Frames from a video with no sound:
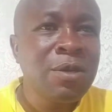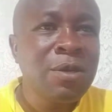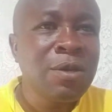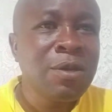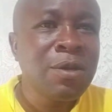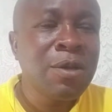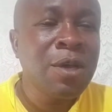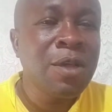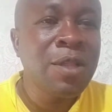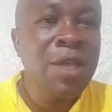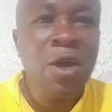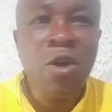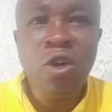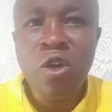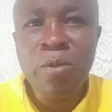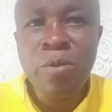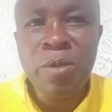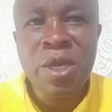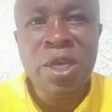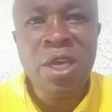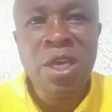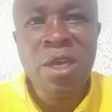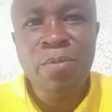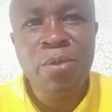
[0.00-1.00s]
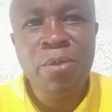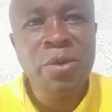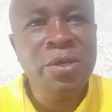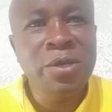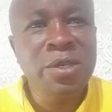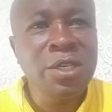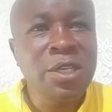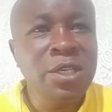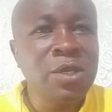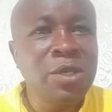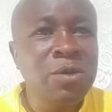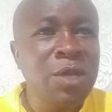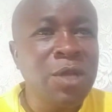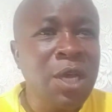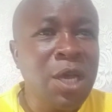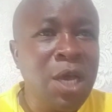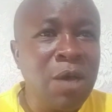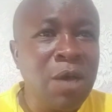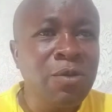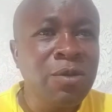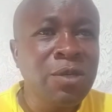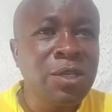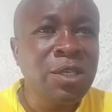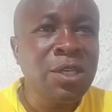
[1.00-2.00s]
the economic input into the
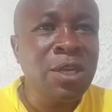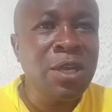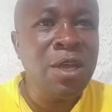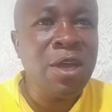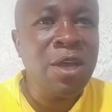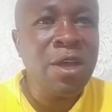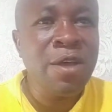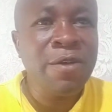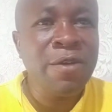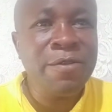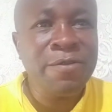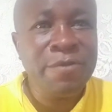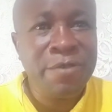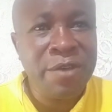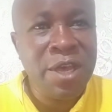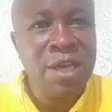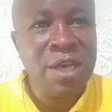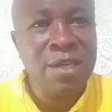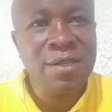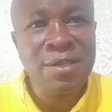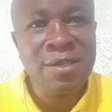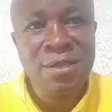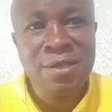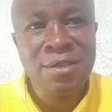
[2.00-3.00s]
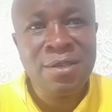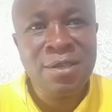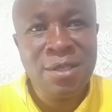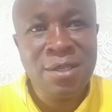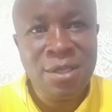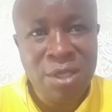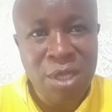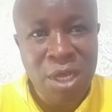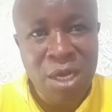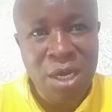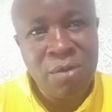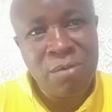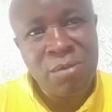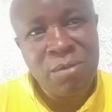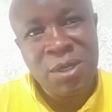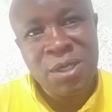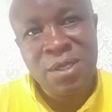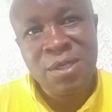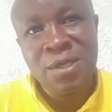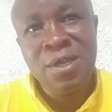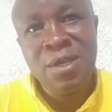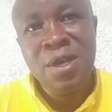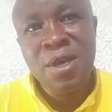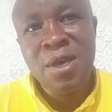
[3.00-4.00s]
county affairs is
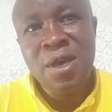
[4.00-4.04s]
enormous.